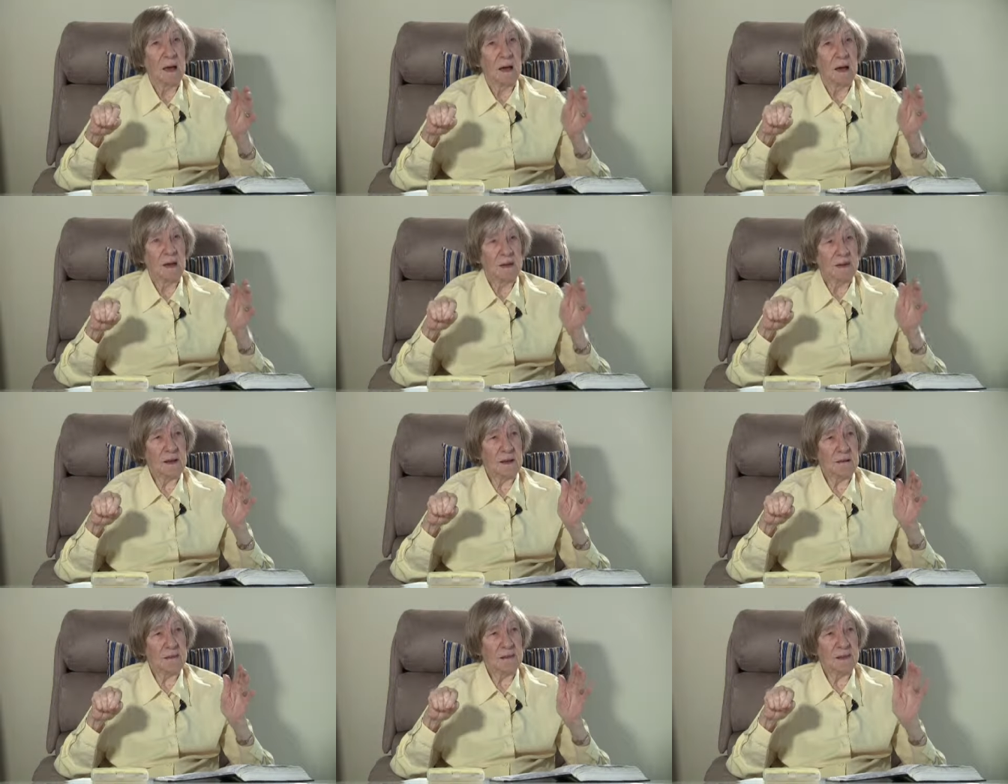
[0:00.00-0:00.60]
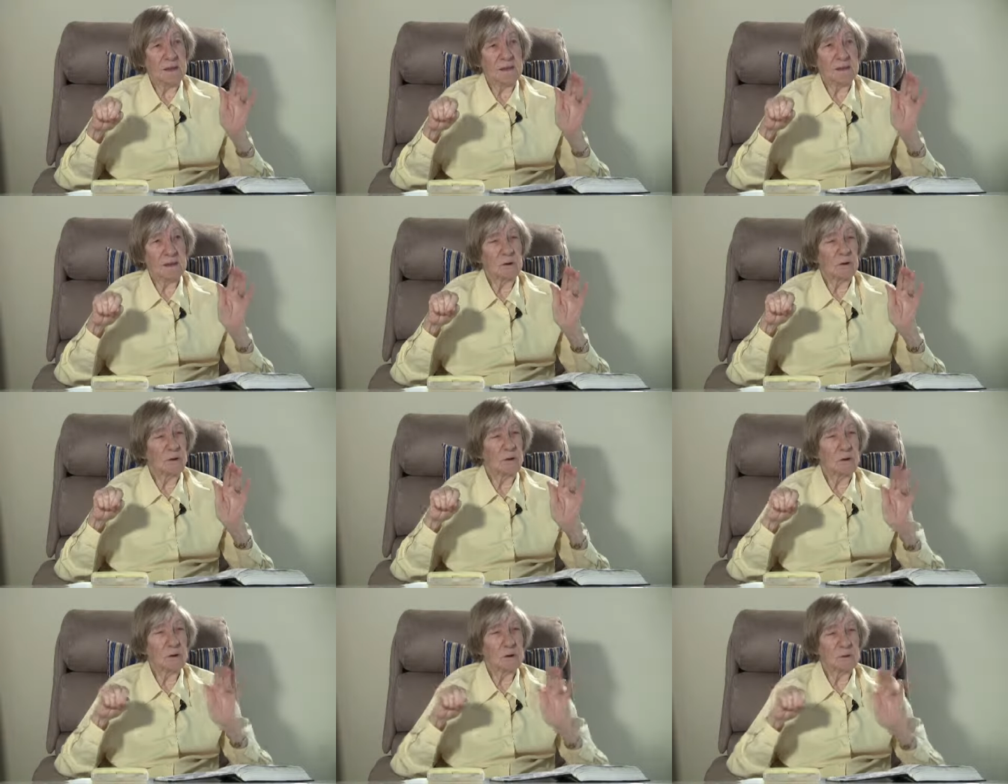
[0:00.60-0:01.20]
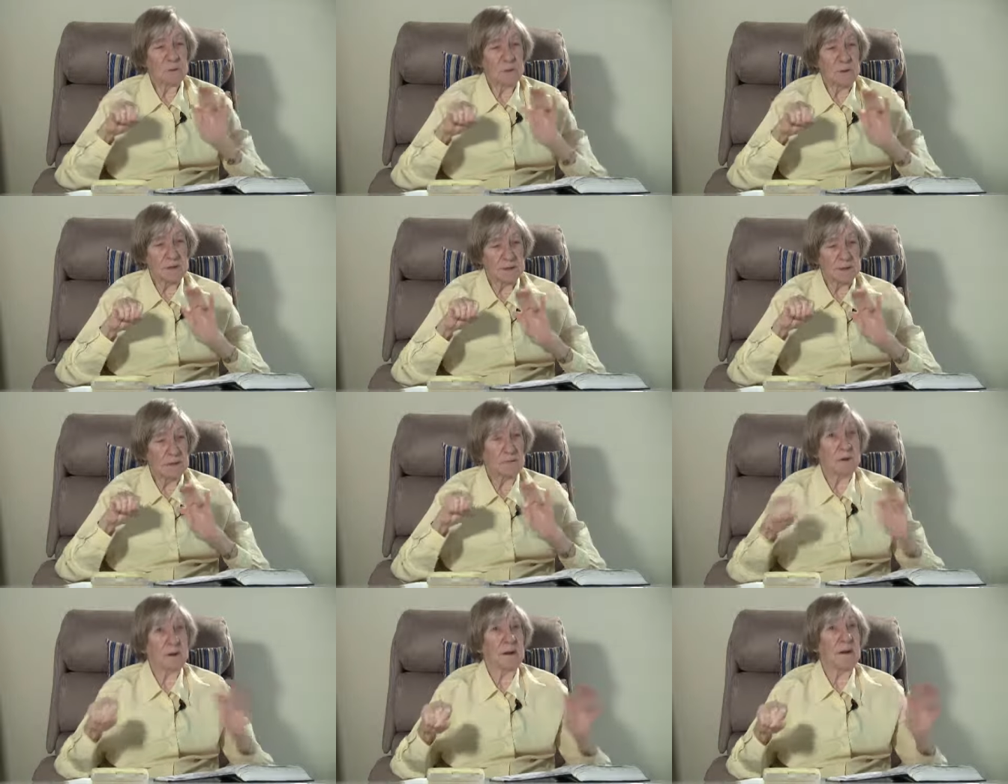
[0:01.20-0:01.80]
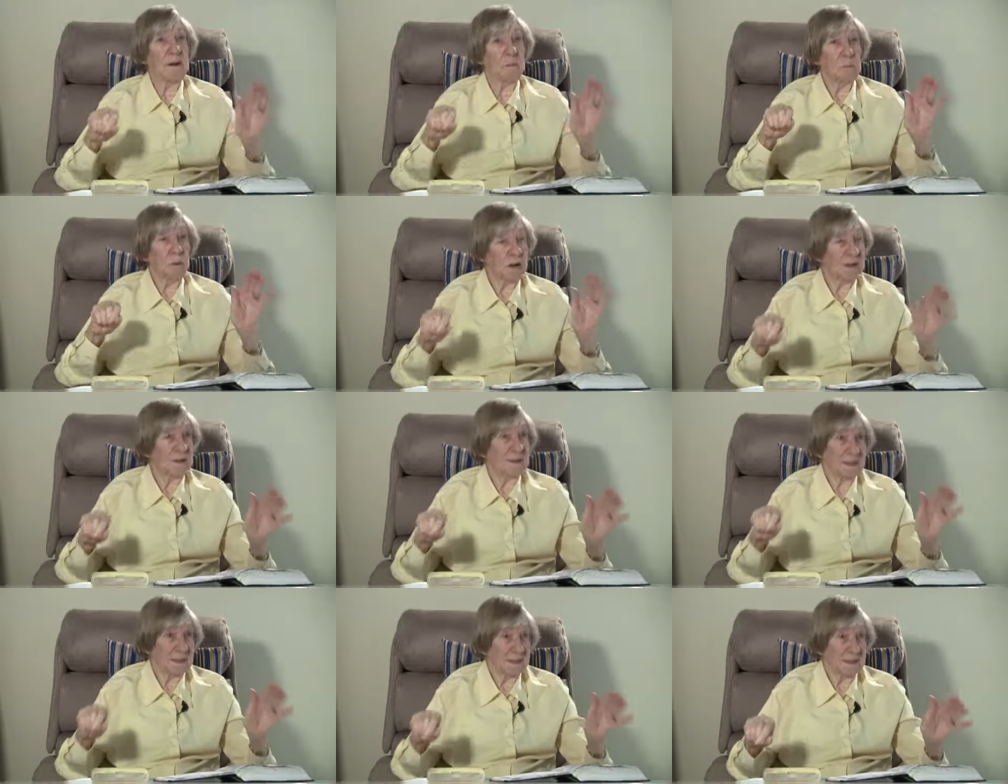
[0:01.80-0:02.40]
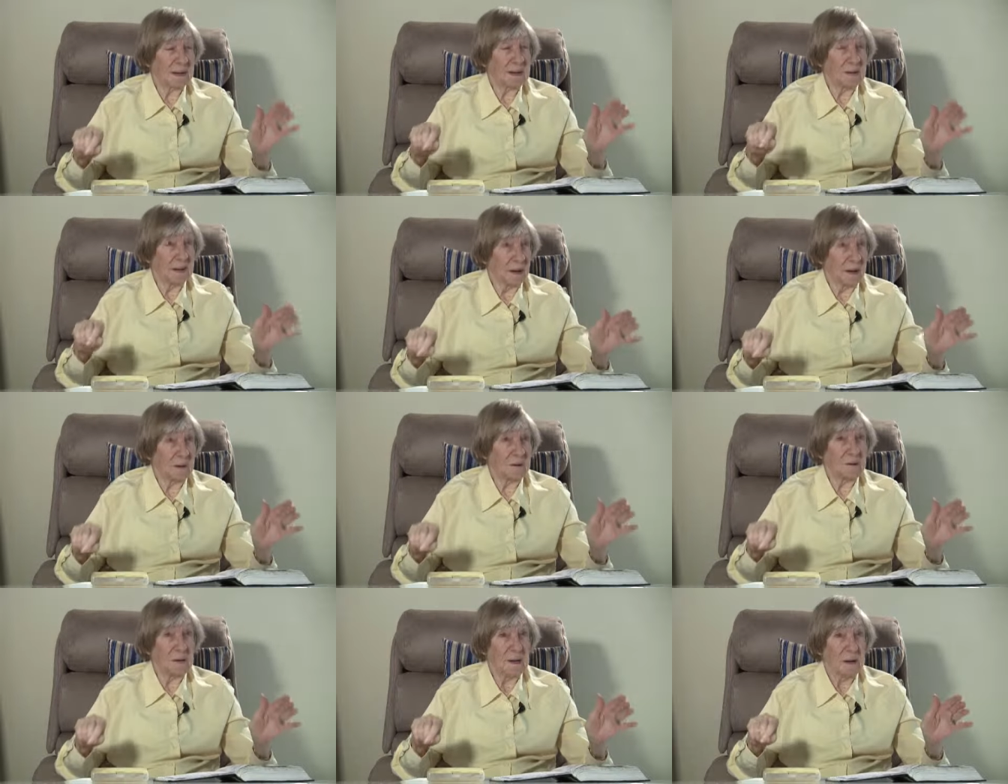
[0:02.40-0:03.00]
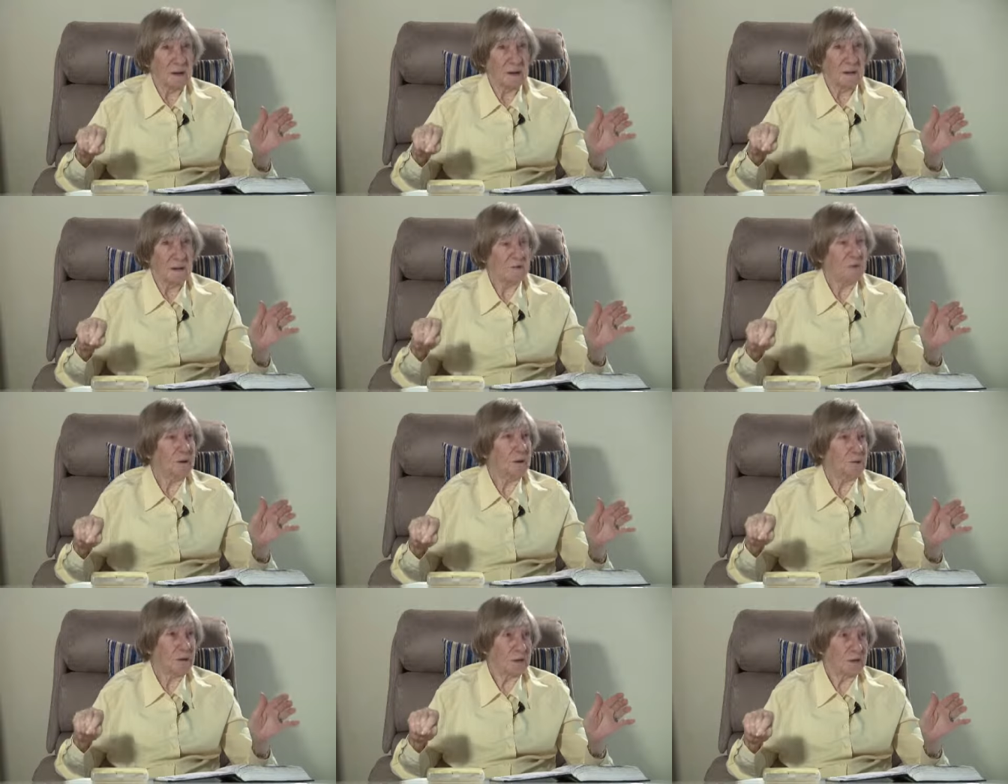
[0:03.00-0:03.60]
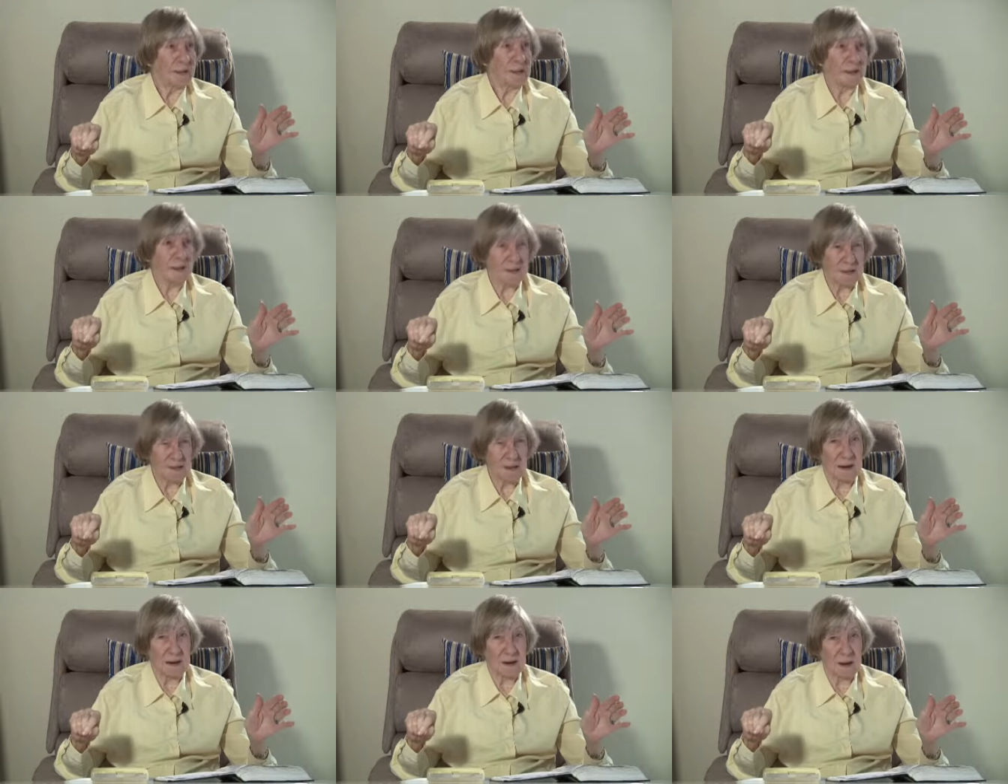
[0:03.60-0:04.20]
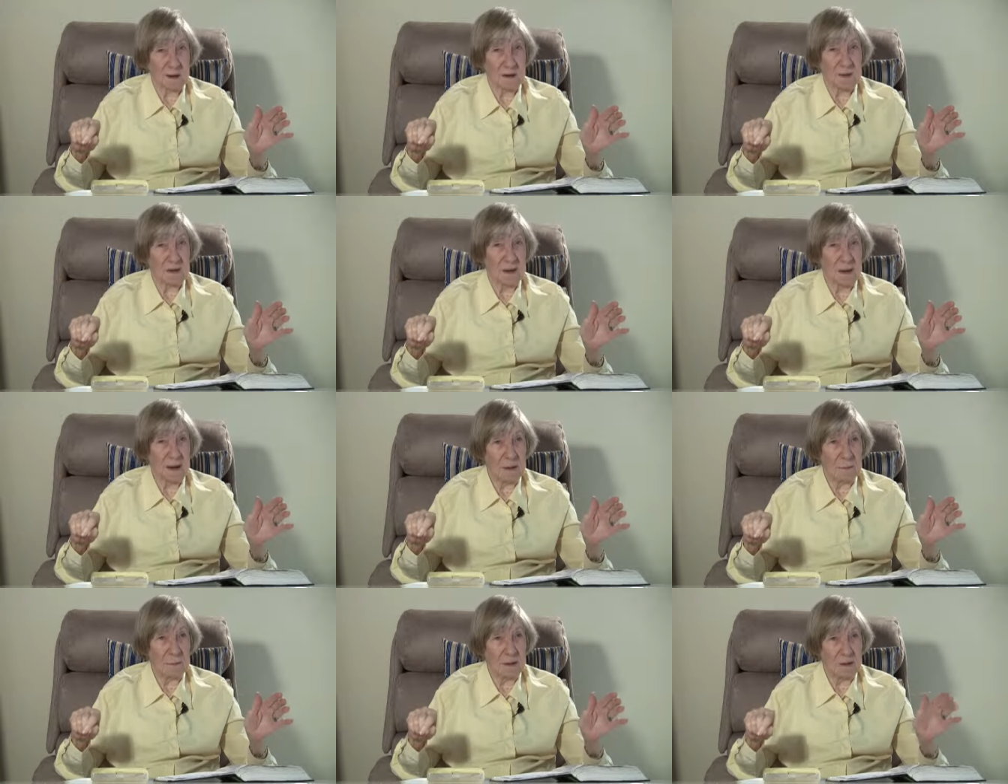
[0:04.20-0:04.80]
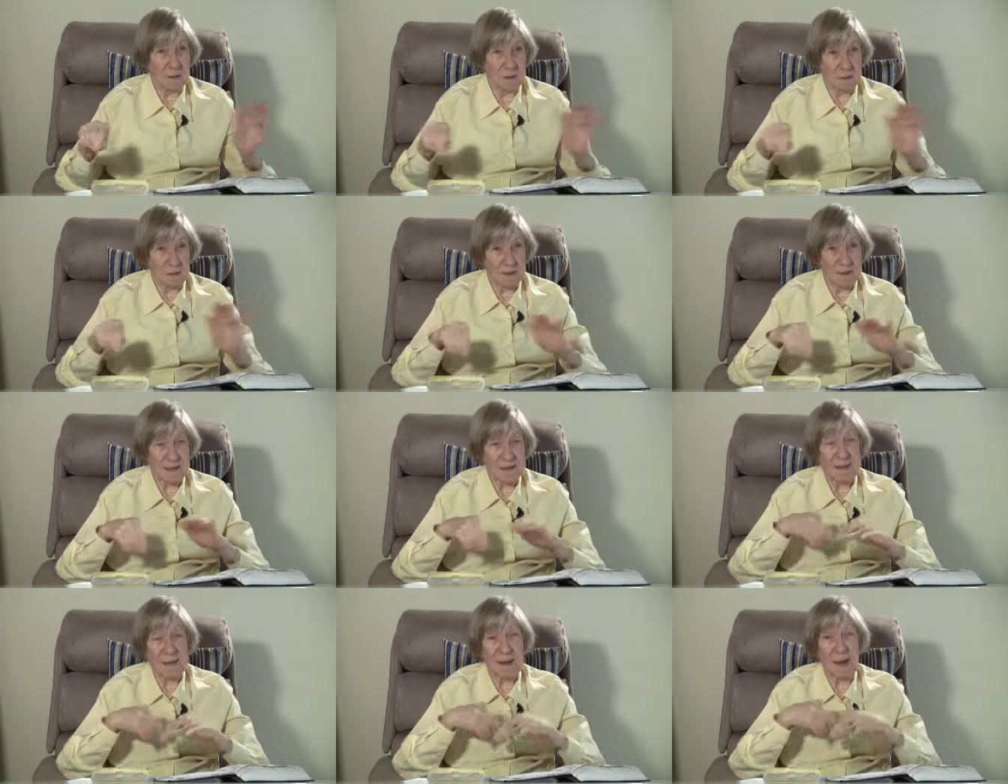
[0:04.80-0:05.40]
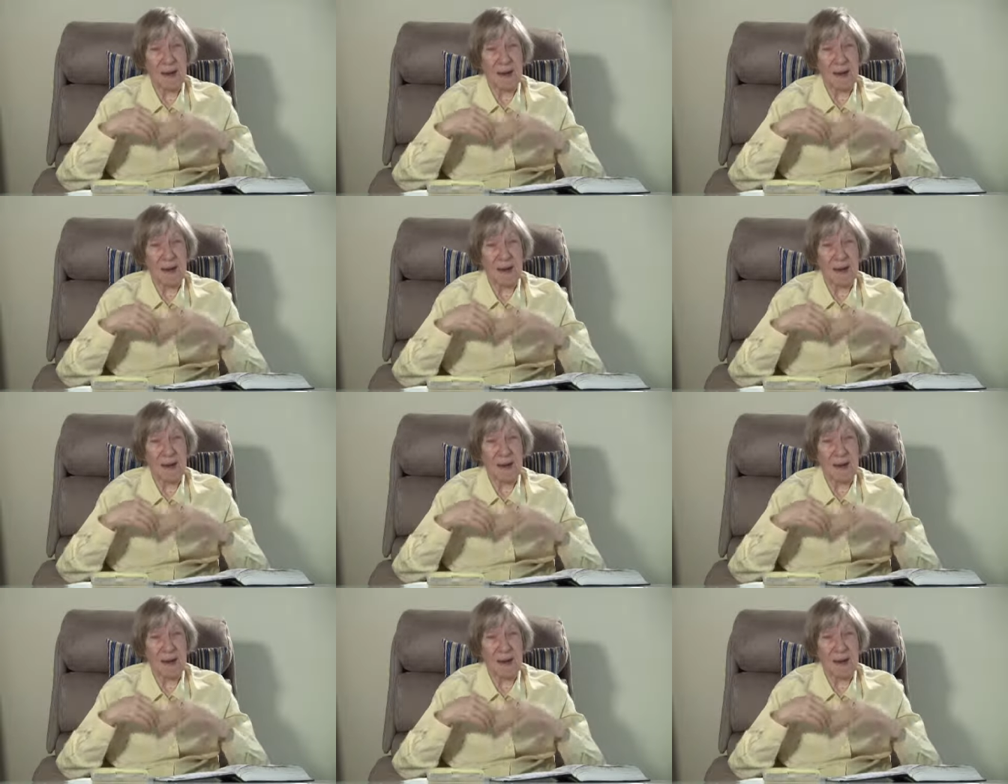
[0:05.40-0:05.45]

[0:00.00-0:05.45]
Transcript: I don't think the Lord specifically wants us to know the future things that are going to happen to us